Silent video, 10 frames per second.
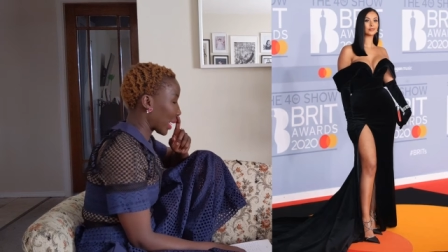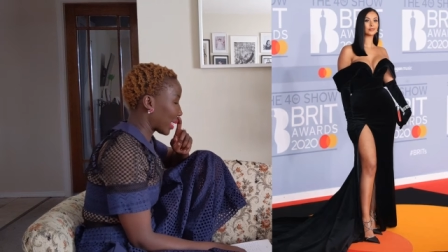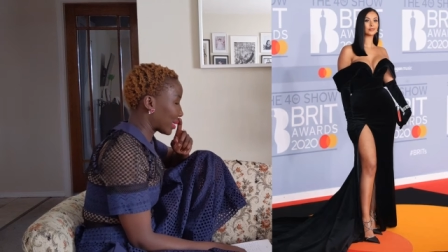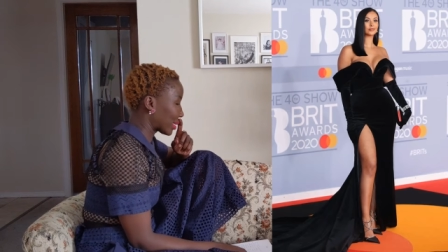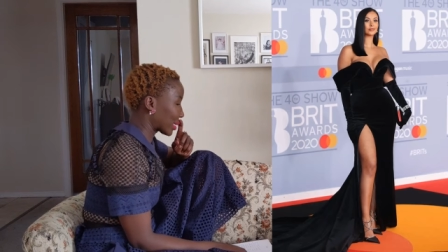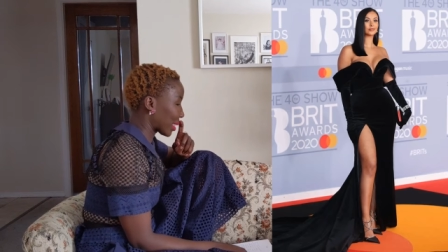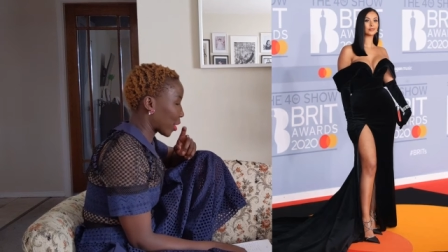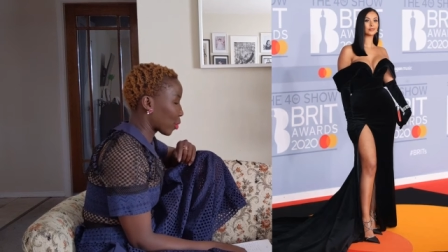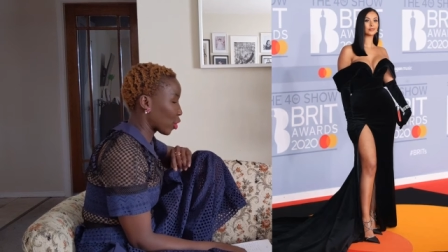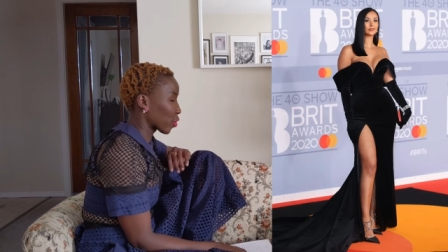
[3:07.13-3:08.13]
And
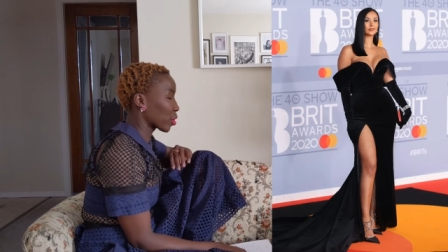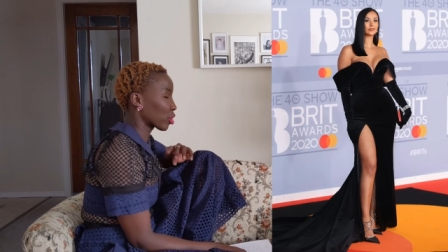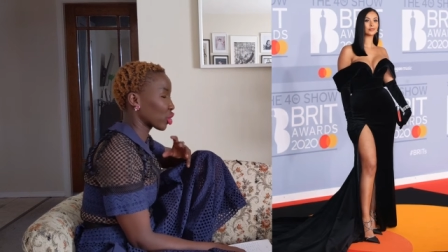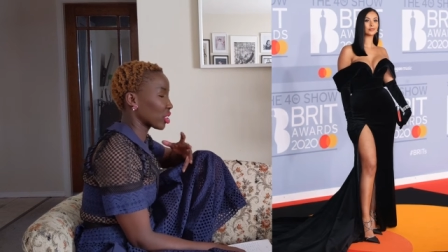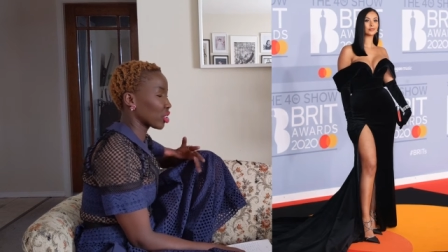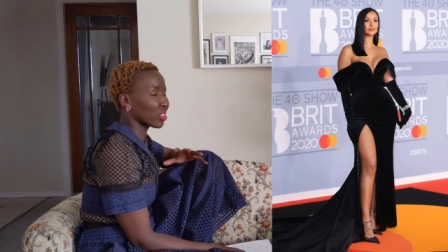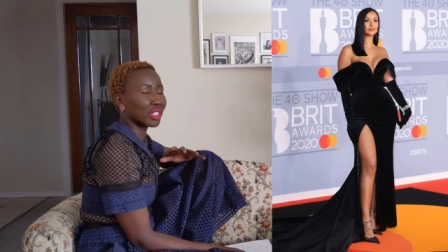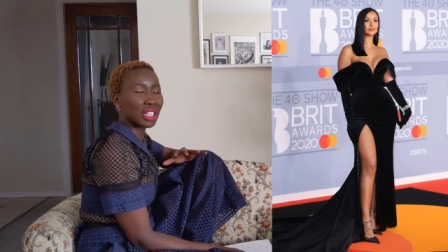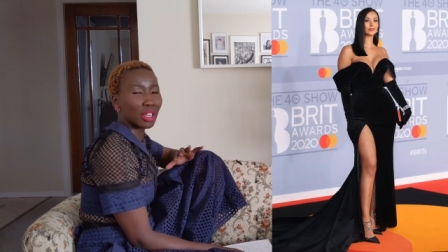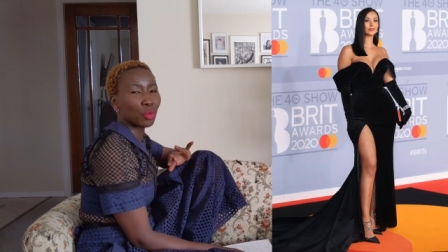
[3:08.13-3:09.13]
of course, she
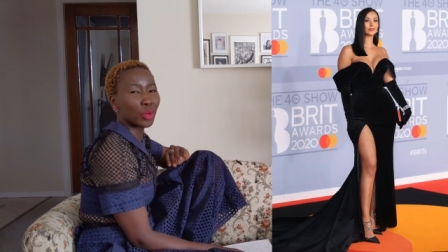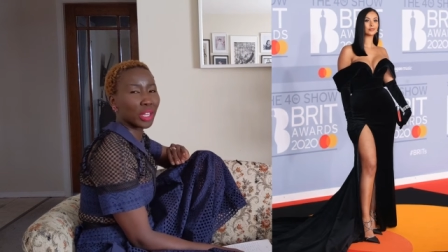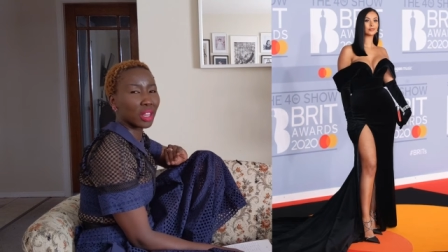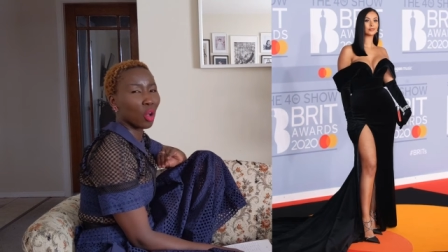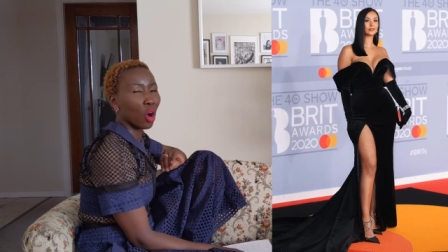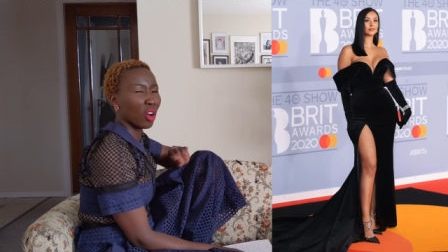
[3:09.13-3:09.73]
just stuck with